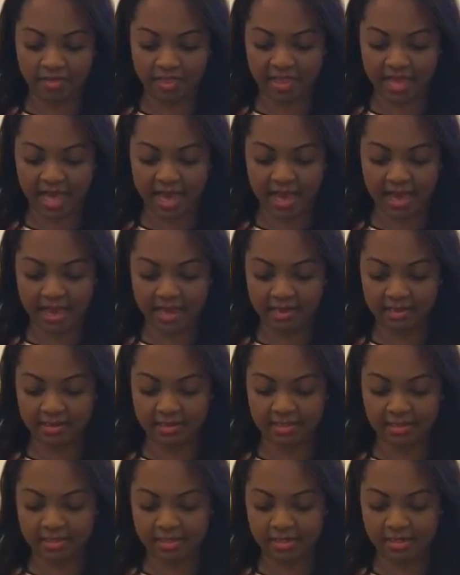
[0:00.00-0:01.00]

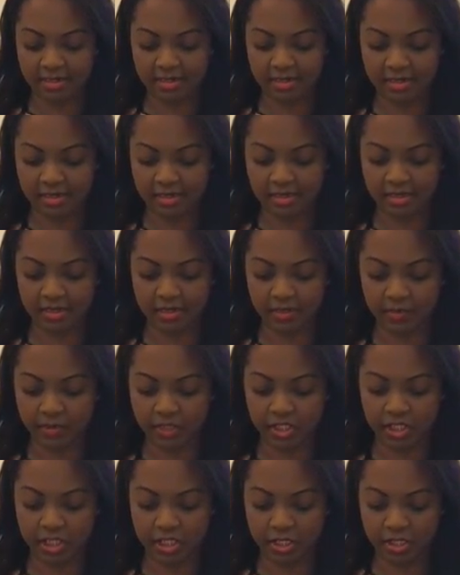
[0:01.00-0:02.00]
that, I will
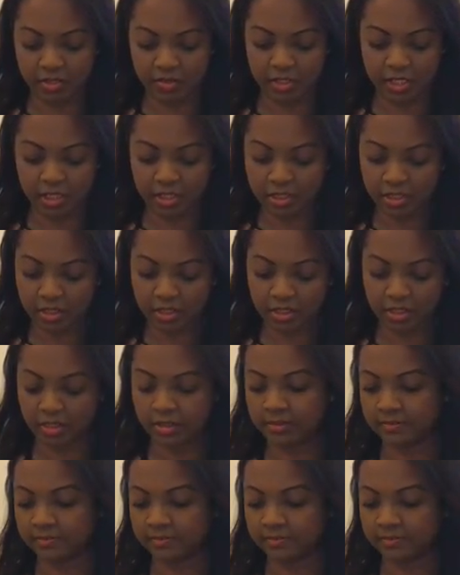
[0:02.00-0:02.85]
show you,